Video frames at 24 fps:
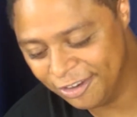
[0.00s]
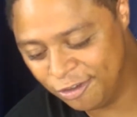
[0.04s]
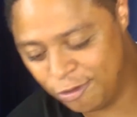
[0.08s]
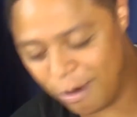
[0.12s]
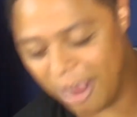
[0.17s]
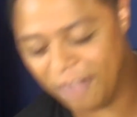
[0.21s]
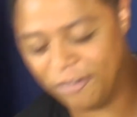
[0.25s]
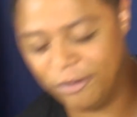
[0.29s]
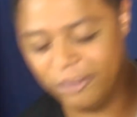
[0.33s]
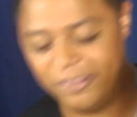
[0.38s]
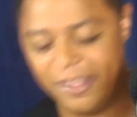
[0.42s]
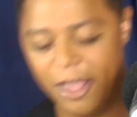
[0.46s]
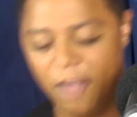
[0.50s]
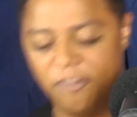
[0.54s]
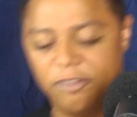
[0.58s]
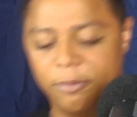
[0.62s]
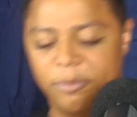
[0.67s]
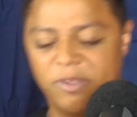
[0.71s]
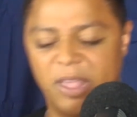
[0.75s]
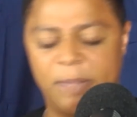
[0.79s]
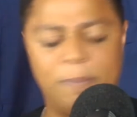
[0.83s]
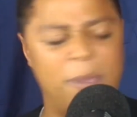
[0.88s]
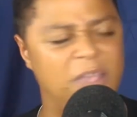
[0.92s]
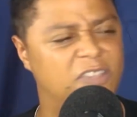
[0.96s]
Dresser tells him,
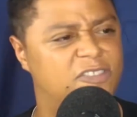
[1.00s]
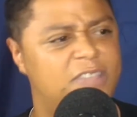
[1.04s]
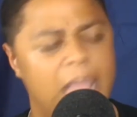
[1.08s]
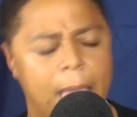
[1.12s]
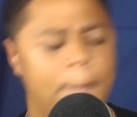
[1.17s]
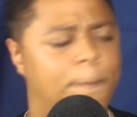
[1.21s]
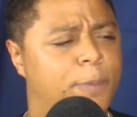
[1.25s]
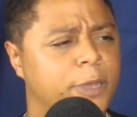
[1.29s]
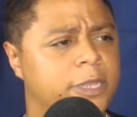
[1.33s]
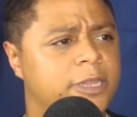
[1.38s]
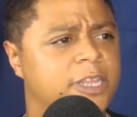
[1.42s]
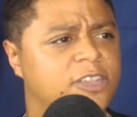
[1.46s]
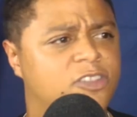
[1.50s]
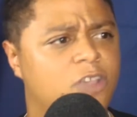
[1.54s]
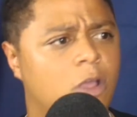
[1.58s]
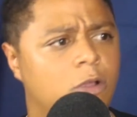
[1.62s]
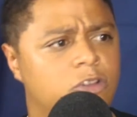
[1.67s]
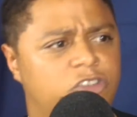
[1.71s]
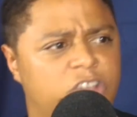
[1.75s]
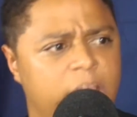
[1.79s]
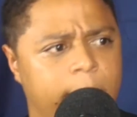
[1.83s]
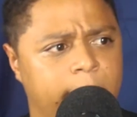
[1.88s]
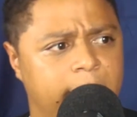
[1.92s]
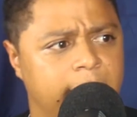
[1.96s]
he's like, man, stop putting this
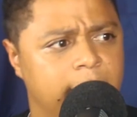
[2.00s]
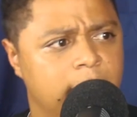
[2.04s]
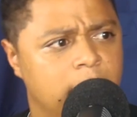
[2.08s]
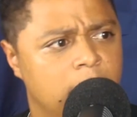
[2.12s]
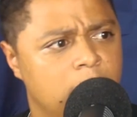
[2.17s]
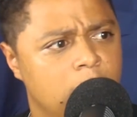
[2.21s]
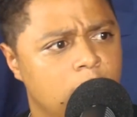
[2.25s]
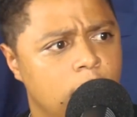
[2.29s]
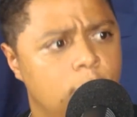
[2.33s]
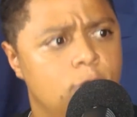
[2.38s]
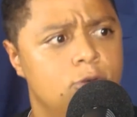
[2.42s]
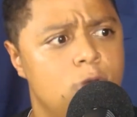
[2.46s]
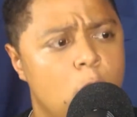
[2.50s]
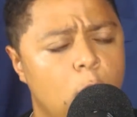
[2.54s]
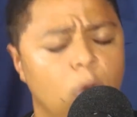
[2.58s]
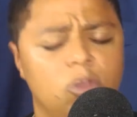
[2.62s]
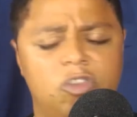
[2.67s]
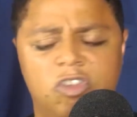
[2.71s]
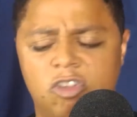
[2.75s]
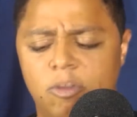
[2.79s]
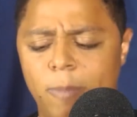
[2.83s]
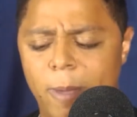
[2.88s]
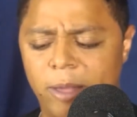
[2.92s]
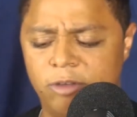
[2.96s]
on Jimmy. You know
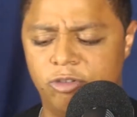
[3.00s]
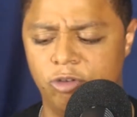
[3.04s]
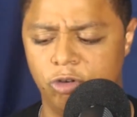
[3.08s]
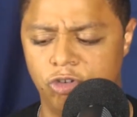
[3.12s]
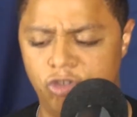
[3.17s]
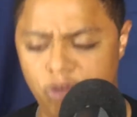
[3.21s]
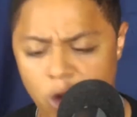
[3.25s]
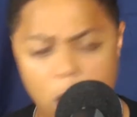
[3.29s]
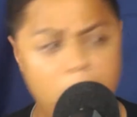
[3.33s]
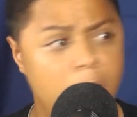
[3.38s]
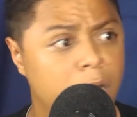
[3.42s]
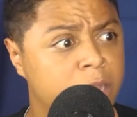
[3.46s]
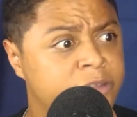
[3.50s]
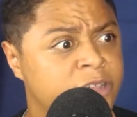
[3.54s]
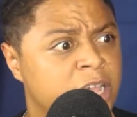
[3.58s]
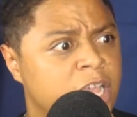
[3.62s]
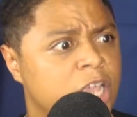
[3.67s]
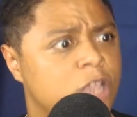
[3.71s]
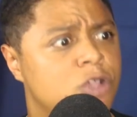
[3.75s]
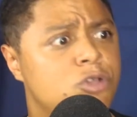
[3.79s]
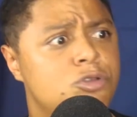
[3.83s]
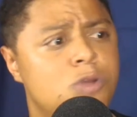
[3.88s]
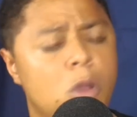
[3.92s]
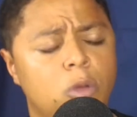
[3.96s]
this is about your drugs.
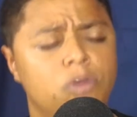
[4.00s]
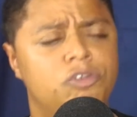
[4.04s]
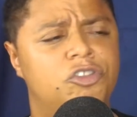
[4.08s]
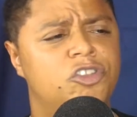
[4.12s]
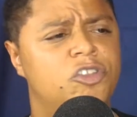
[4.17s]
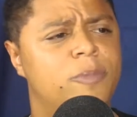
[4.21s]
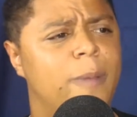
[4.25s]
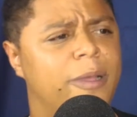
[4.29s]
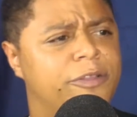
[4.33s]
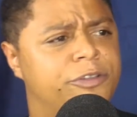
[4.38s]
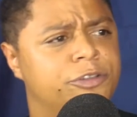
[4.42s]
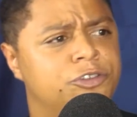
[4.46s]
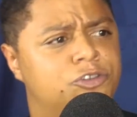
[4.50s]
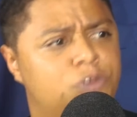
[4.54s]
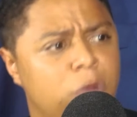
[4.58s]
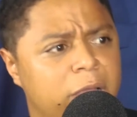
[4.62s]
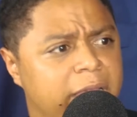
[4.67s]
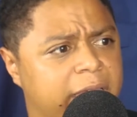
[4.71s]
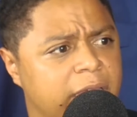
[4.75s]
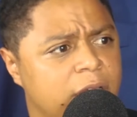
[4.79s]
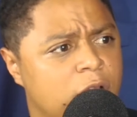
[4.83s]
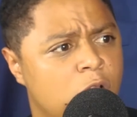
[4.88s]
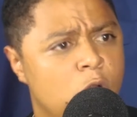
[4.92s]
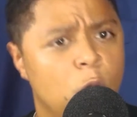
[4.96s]
You know this is about your
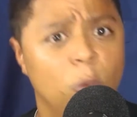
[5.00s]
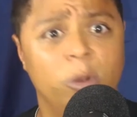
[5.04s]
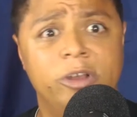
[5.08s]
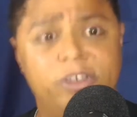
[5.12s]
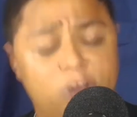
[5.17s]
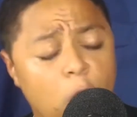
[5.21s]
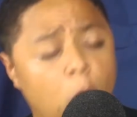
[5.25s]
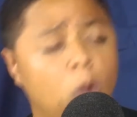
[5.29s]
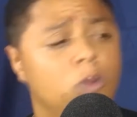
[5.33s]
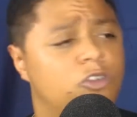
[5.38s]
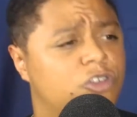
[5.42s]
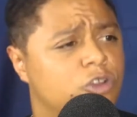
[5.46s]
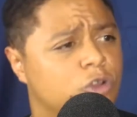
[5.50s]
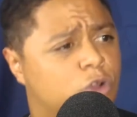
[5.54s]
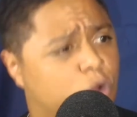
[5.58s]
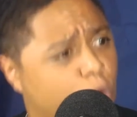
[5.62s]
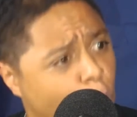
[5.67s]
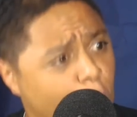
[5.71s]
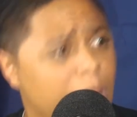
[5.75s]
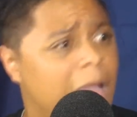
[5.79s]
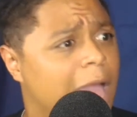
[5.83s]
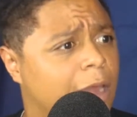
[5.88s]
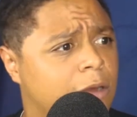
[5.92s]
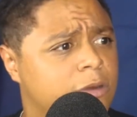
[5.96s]
drinking. We told you to
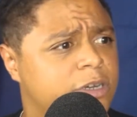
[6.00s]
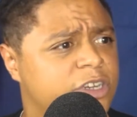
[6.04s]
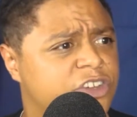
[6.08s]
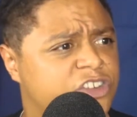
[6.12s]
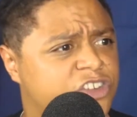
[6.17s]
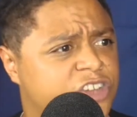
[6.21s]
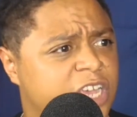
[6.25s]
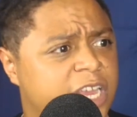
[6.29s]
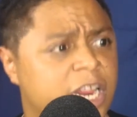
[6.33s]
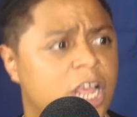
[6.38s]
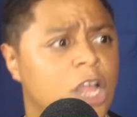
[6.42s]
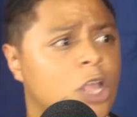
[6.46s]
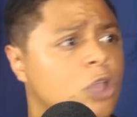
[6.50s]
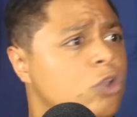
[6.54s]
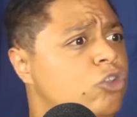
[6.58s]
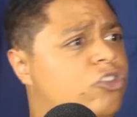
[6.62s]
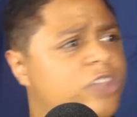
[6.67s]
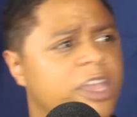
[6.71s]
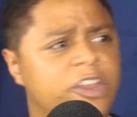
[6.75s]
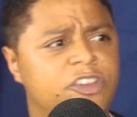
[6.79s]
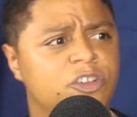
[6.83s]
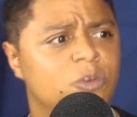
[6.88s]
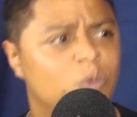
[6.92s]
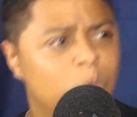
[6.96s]
cool out on this shit. You
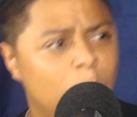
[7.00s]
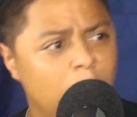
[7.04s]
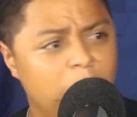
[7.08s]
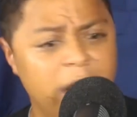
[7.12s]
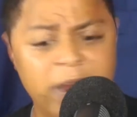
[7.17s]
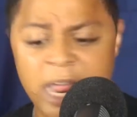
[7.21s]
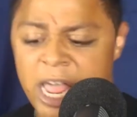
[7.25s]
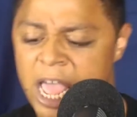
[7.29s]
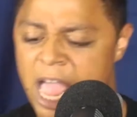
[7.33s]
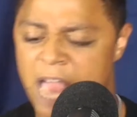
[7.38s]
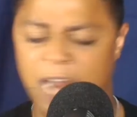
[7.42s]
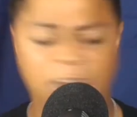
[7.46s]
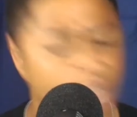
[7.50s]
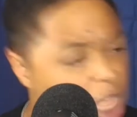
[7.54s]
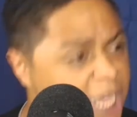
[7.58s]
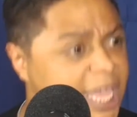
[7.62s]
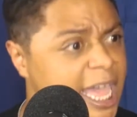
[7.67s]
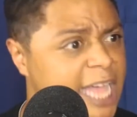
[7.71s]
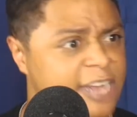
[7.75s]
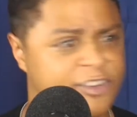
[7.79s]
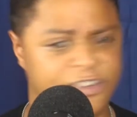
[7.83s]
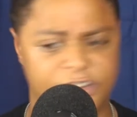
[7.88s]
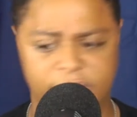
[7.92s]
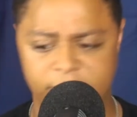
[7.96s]
said you would, and look
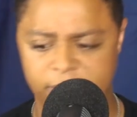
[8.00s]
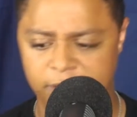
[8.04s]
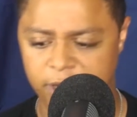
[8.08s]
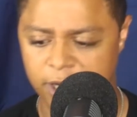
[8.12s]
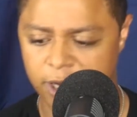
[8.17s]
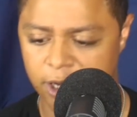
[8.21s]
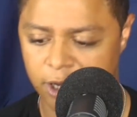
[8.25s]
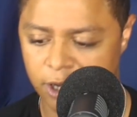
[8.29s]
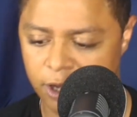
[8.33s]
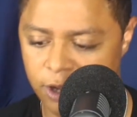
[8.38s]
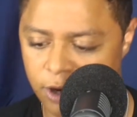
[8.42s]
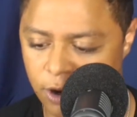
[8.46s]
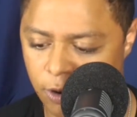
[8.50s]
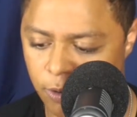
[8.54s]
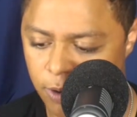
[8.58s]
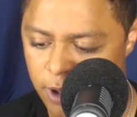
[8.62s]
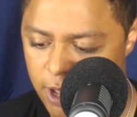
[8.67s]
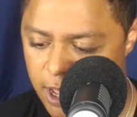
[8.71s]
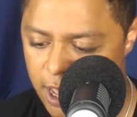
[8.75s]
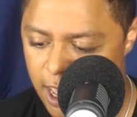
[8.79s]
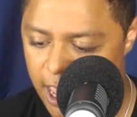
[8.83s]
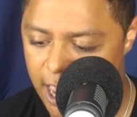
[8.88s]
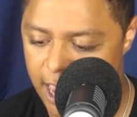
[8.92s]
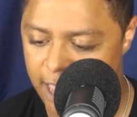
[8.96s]
at you, you know?
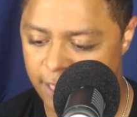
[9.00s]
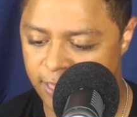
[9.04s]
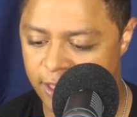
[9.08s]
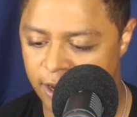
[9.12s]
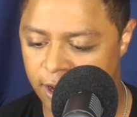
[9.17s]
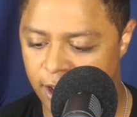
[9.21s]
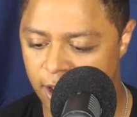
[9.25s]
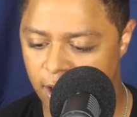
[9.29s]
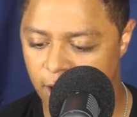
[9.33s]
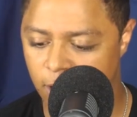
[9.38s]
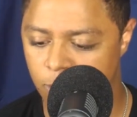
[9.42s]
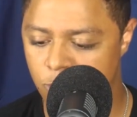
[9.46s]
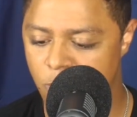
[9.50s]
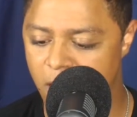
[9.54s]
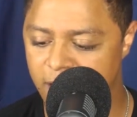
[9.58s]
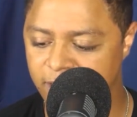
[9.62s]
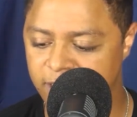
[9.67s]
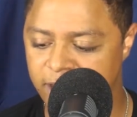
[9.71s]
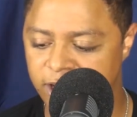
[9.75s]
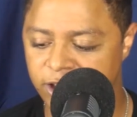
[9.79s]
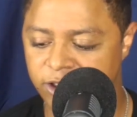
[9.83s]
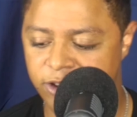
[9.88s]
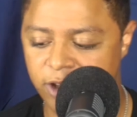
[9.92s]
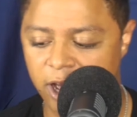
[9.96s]
And then right
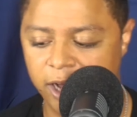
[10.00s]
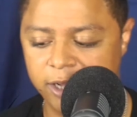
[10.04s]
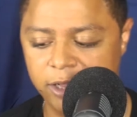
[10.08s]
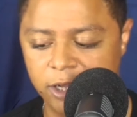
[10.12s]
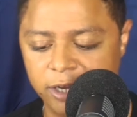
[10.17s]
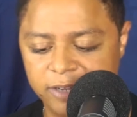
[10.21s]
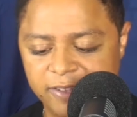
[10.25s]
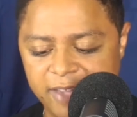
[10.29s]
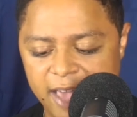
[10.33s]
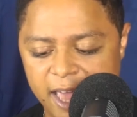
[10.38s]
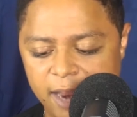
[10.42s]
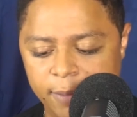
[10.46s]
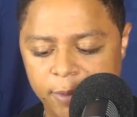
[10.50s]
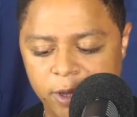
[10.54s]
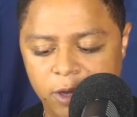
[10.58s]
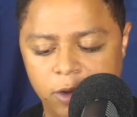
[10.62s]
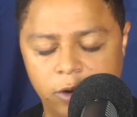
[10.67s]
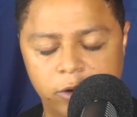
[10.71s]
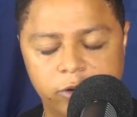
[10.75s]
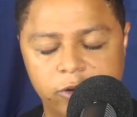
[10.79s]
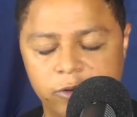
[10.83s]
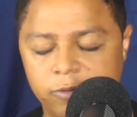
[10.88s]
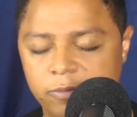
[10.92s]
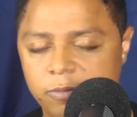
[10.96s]
then, Duck looks at him. He
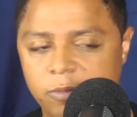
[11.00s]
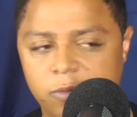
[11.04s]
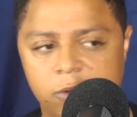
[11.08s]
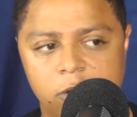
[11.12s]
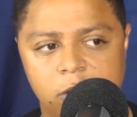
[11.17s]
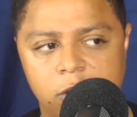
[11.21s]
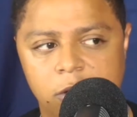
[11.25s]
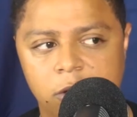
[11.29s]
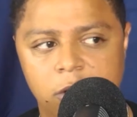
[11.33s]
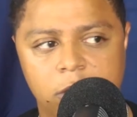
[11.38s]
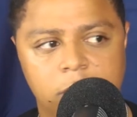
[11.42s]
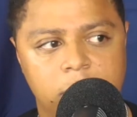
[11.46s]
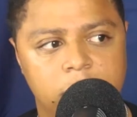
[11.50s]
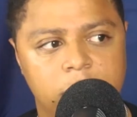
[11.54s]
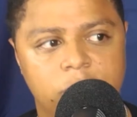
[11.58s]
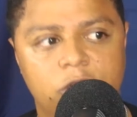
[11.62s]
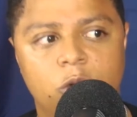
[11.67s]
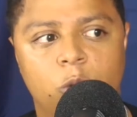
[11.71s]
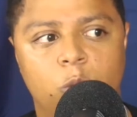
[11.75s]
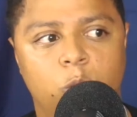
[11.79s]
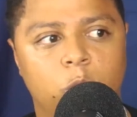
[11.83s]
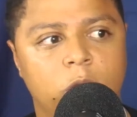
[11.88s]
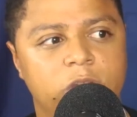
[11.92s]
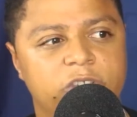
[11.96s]
goes,
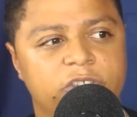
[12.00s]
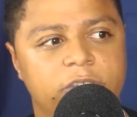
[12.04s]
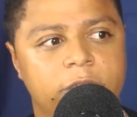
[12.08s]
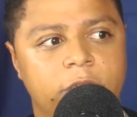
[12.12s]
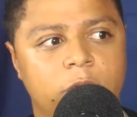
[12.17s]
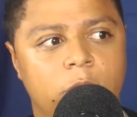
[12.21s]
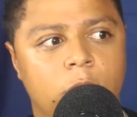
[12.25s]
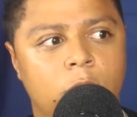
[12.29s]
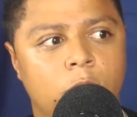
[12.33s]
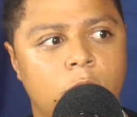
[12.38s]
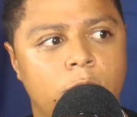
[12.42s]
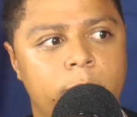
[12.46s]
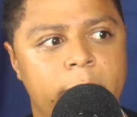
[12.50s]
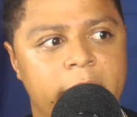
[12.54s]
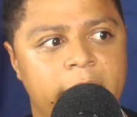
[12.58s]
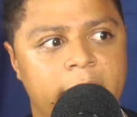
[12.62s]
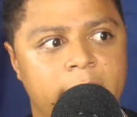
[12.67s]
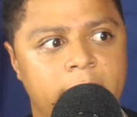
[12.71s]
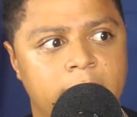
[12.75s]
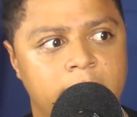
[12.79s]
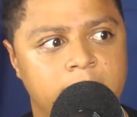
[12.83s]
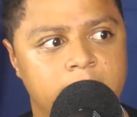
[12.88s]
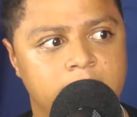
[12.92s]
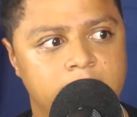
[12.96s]
you're worse than your old
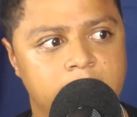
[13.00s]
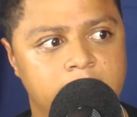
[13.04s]
man.